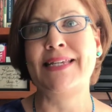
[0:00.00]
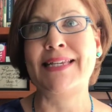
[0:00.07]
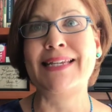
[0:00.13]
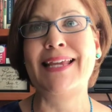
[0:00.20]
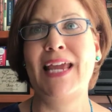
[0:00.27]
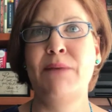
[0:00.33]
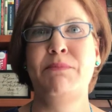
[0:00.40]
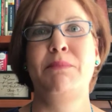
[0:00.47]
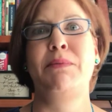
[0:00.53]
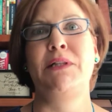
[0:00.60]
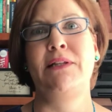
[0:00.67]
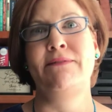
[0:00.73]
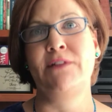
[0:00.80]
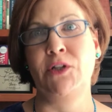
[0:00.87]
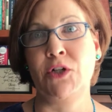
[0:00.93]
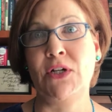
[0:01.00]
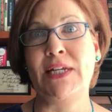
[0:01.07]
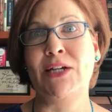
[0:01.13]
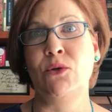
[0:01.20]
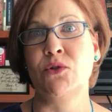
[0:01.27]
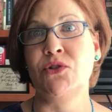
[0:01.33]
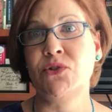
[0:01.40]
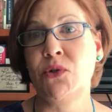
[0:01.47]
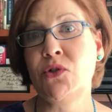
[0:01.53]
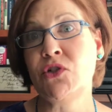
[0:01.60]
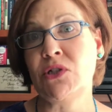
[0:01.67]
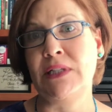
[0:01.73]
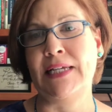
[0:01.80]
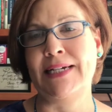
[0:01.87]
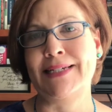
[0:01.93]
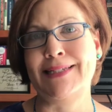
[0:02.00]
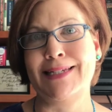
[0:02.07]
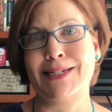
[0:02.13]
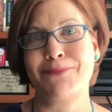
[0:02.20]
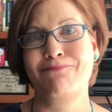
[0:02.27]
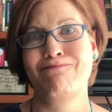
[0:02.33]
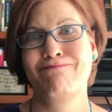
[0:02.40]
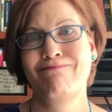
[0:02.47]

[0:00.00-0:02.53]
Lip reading: incapable of learning or socializing.